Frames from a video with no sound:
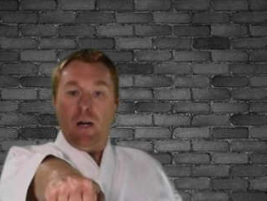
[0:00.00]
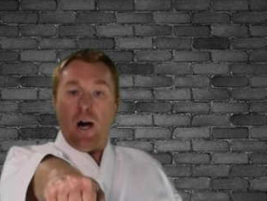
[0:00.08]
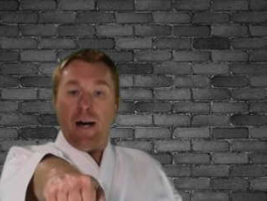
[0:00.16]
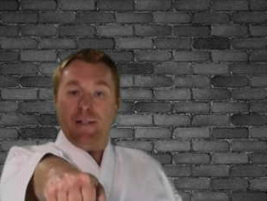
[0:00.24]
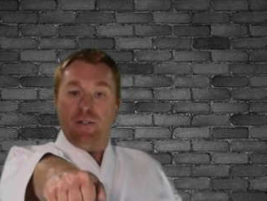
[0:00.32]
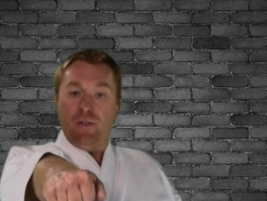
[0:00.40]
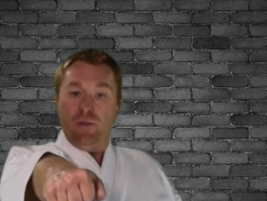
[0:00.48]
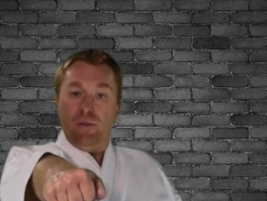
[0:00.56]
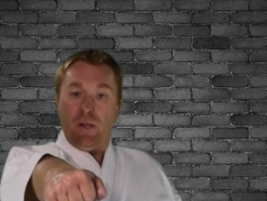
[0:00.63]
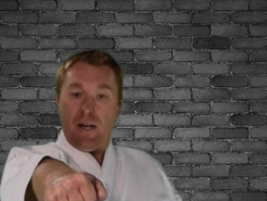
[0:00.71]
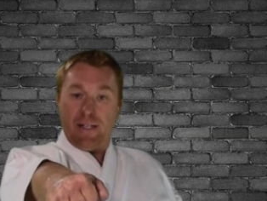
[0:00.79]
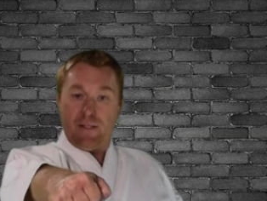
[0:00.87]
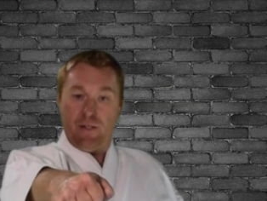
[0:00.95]
I do
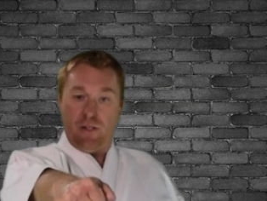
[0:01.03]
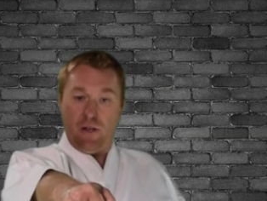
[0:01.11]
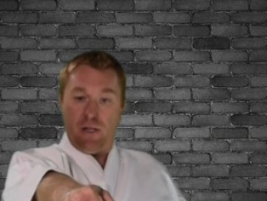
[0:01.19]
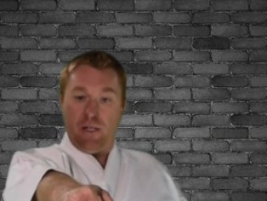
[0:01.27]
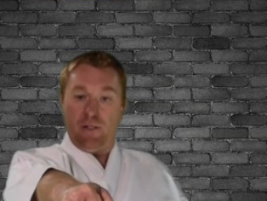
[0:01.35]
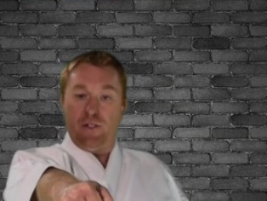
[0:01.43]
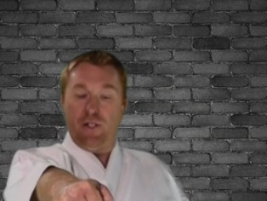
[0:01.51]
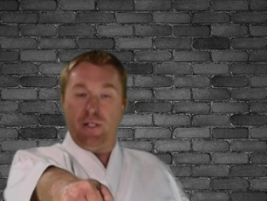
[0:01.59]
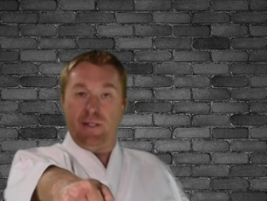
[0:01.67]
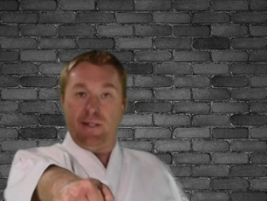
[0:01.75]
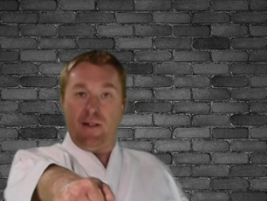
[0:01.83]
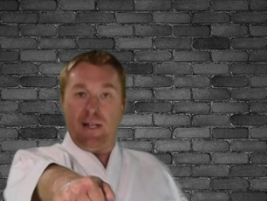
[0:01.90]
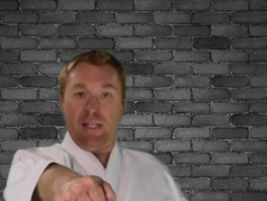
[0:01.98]
like to turn it just
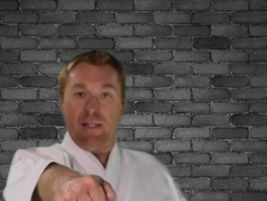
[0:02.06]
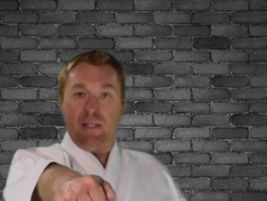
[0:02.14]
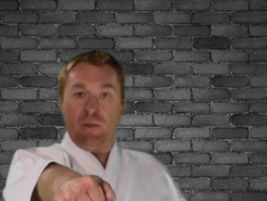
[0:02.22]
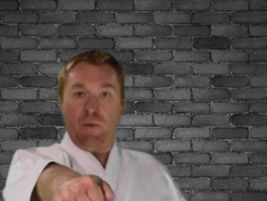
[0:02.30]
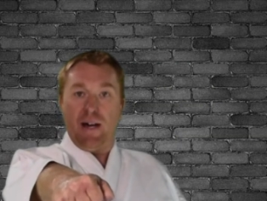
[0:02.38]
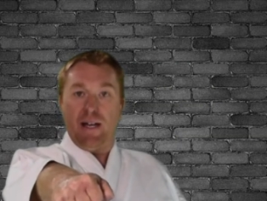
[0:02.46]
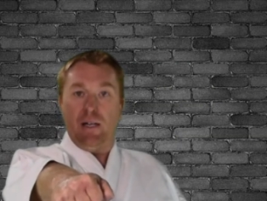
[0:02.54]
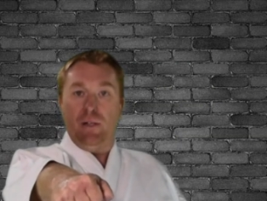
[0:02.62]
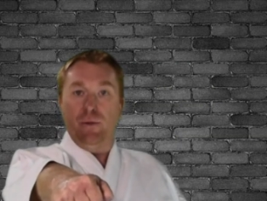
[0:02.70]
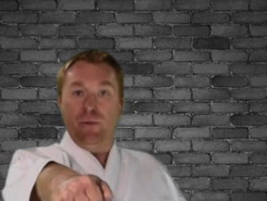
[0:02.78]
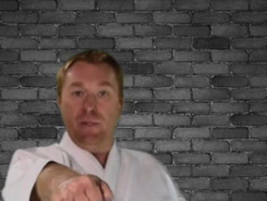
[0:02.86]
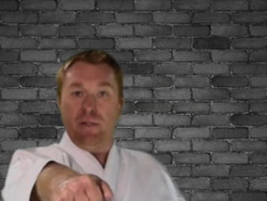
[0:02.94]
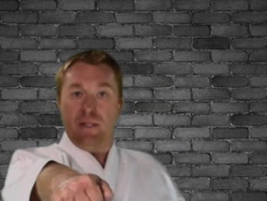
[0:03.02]
slightly this way. It
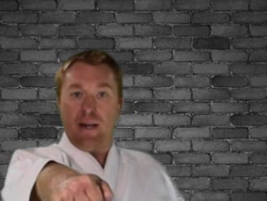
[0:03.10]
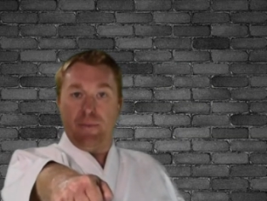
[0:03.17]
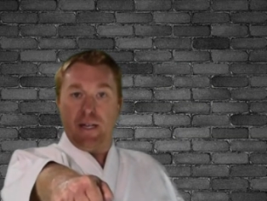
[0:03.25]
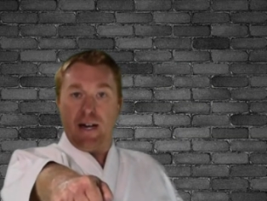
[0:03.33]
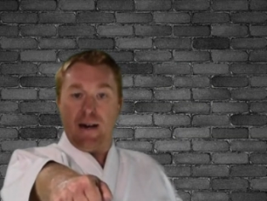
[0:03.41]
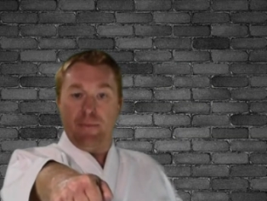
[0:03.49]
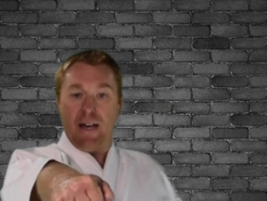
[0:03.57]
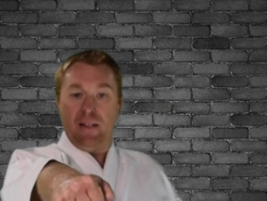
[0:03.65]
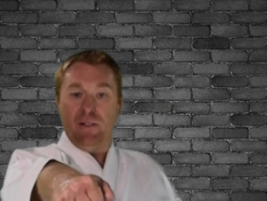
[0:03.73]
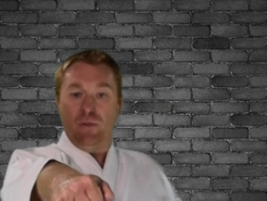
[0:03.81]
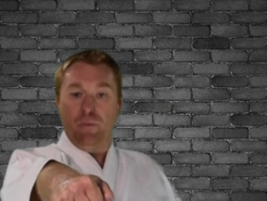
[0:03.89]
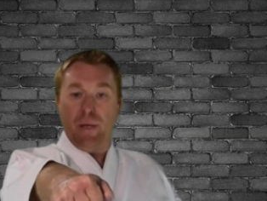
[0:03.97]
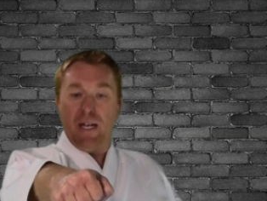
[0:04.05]
loosens up the arm that
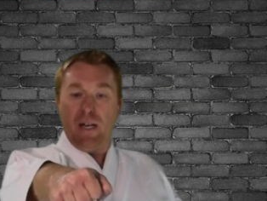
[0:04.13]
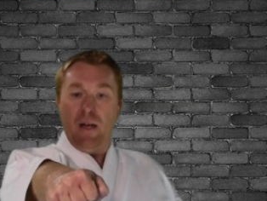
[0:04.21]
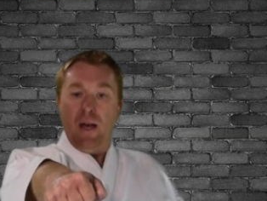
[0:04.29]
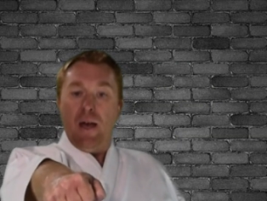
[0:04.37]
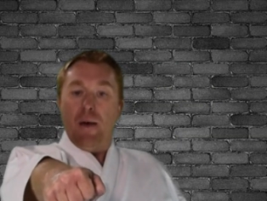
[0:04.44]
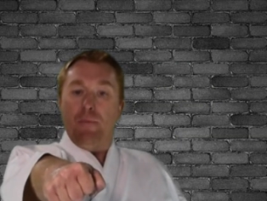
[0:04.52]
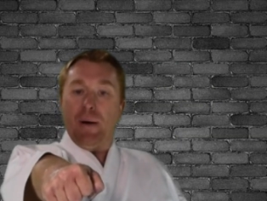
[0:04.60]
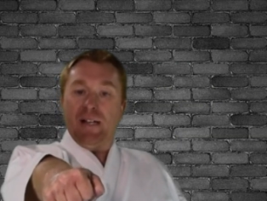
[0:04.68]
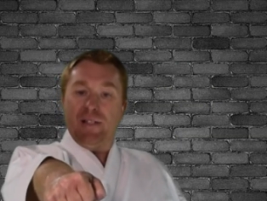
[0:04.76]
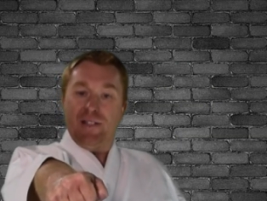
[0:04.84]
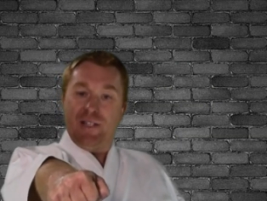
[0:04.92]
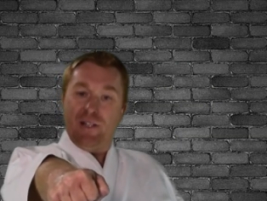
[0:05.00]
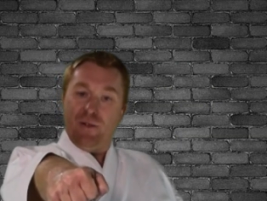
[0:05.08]
little bit, but
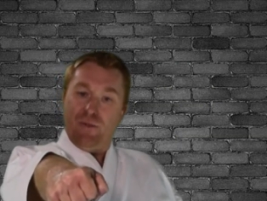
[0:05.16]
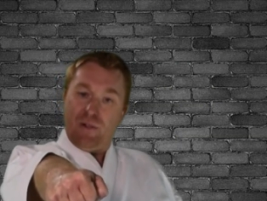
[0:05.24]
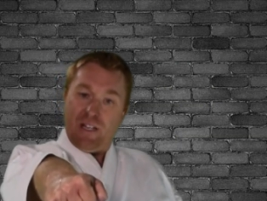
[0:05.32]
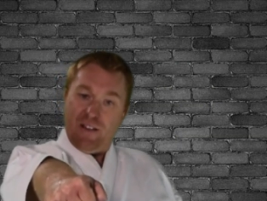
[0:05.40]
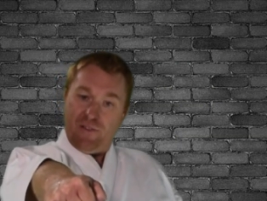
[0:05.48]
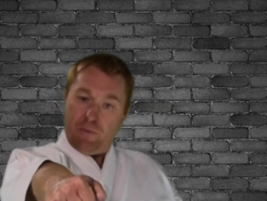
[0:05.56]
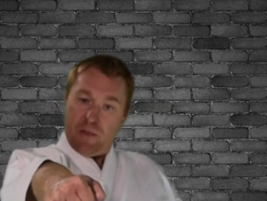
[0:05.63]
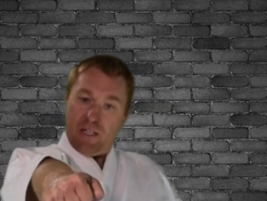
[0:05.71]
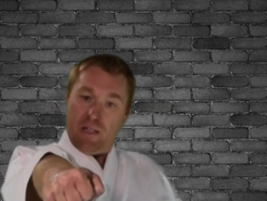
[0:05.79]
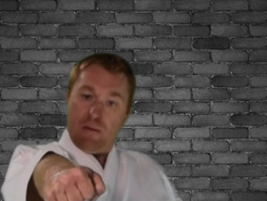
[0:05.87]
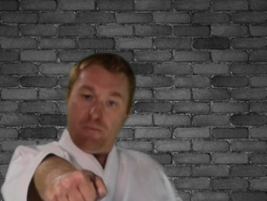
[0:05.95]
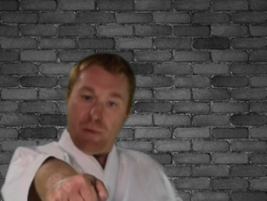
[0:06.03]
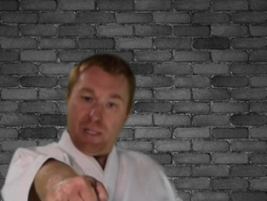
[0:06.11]
still gives me
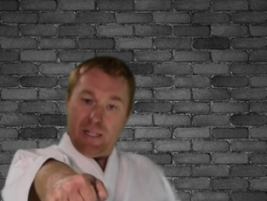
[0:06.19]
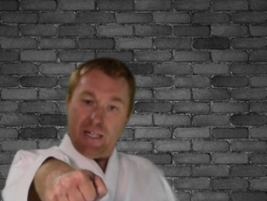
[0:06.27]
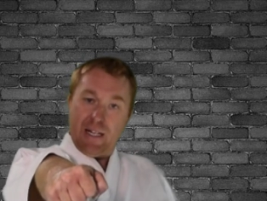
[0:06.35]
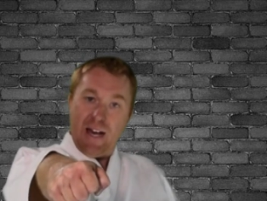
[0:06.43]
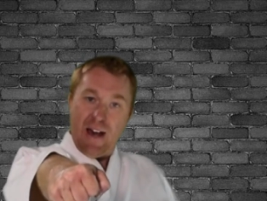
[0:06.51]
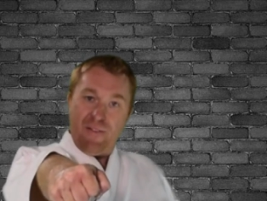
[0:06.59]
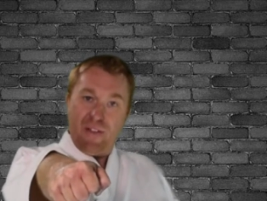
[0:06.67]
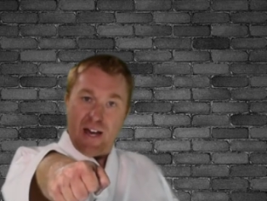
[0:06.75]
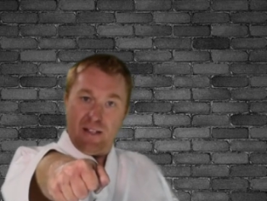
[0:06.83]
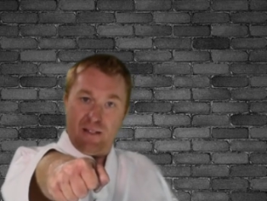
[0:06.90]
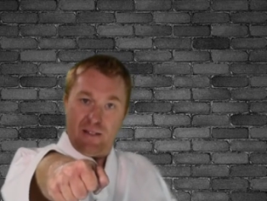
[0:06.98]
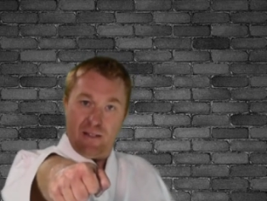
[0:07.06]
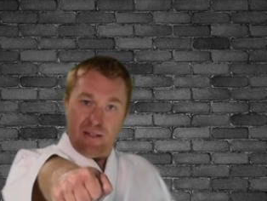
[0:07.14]
the ability to have
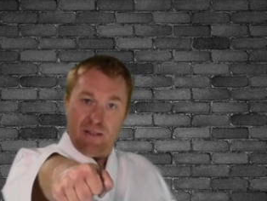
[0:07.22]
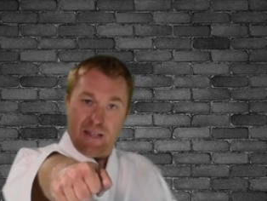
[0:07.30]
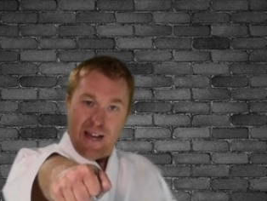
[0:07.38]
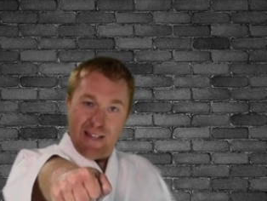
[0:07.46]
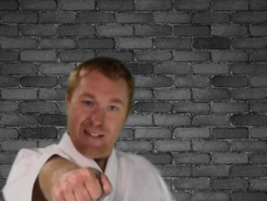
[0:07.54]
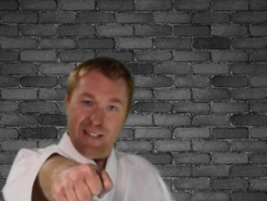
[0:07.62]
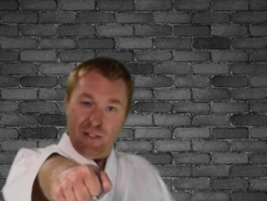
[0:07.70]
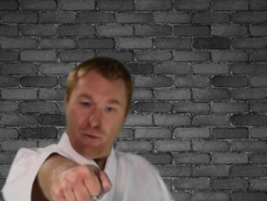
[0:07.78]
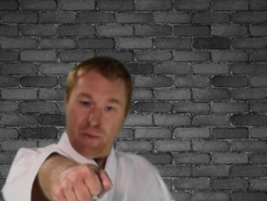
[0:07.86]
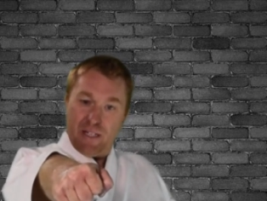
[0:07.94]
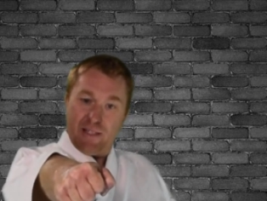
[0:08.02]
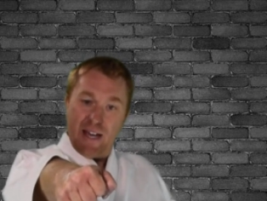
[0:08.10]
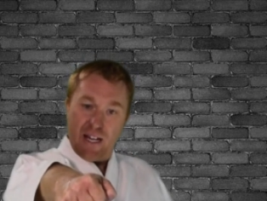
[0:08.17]
that little
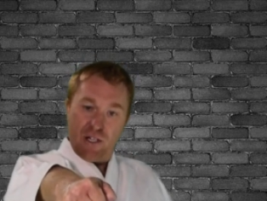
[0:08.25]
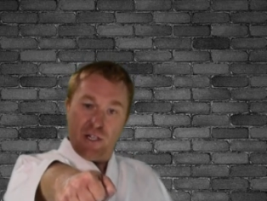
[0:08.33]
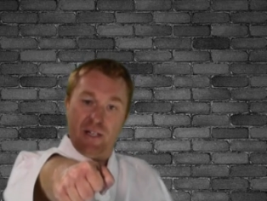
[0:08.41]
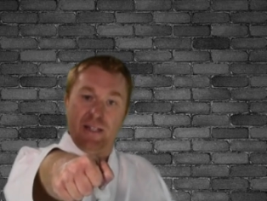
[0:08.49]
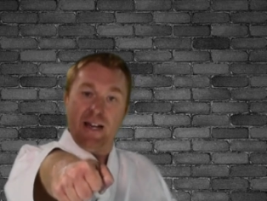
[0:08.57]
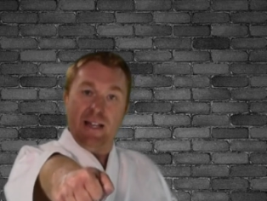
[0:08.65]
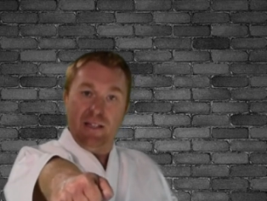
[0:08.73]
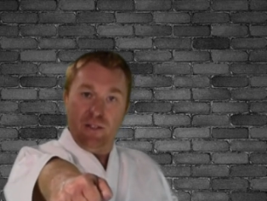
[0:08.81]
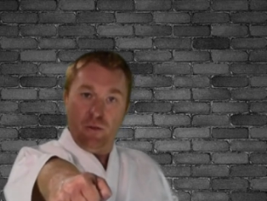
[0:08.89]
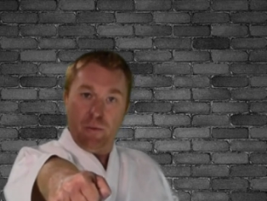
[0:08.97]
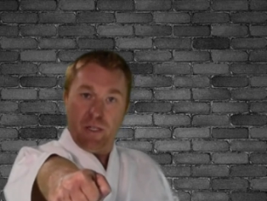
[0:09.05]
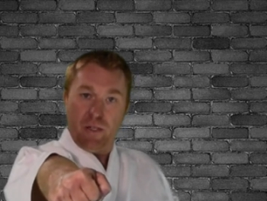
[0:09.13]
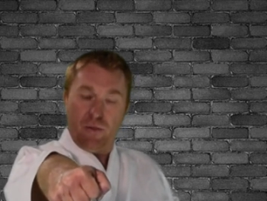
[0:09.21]
bit of tension and that little
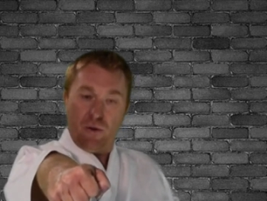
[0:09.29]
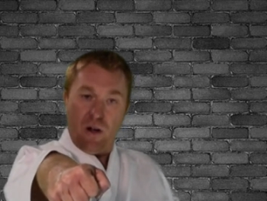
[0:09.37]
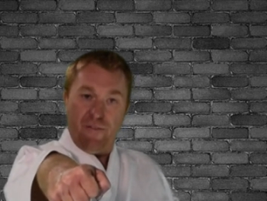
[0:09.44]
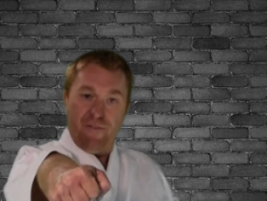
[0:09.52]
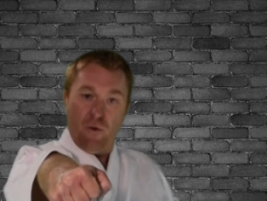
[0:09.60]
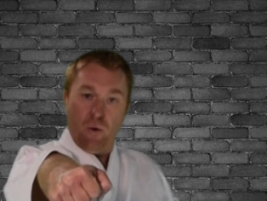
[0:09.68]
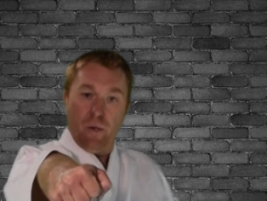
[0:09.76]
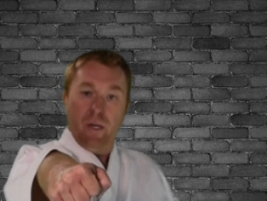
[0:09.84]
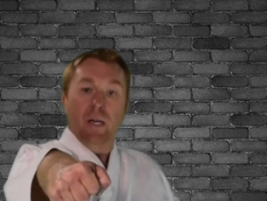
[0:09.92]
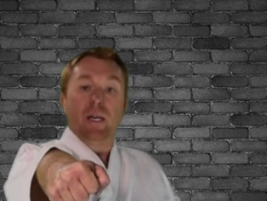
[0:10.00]
bit of drive forward.